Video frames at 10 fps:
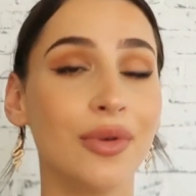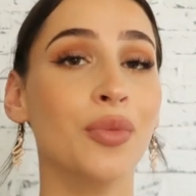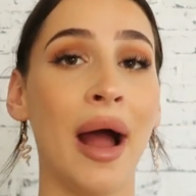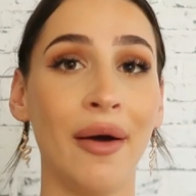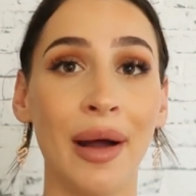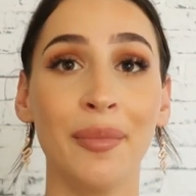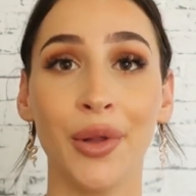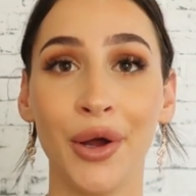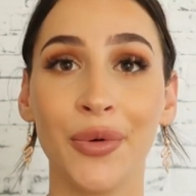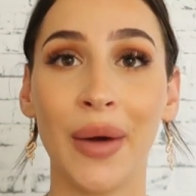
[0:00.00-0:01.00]
wow, I'm
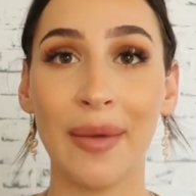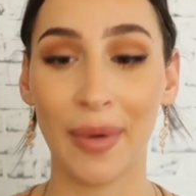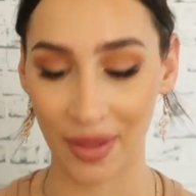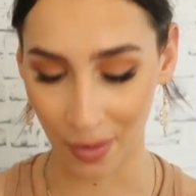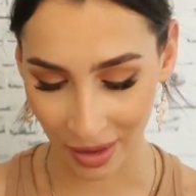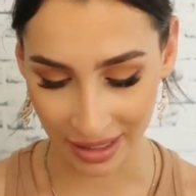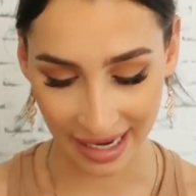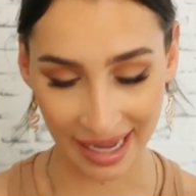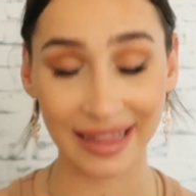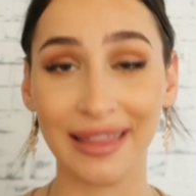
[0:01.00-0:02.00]
blown away by the
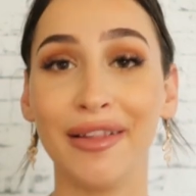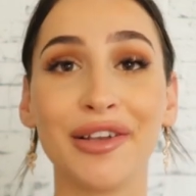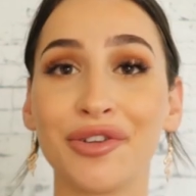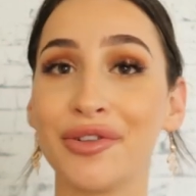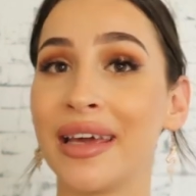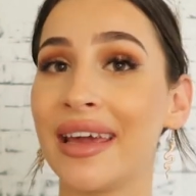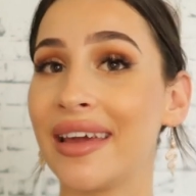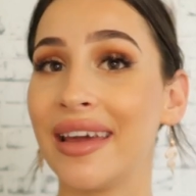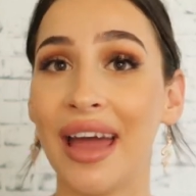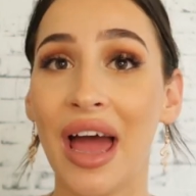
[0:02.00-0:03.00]
quality.
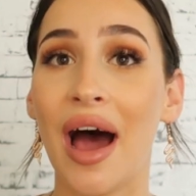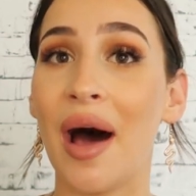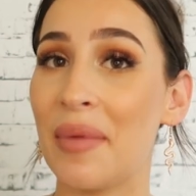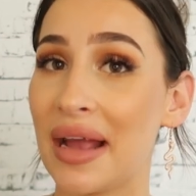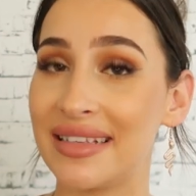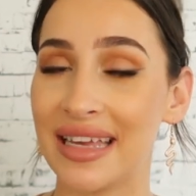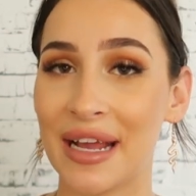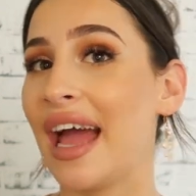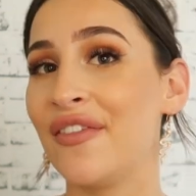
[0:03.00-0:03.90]
Literally amazing.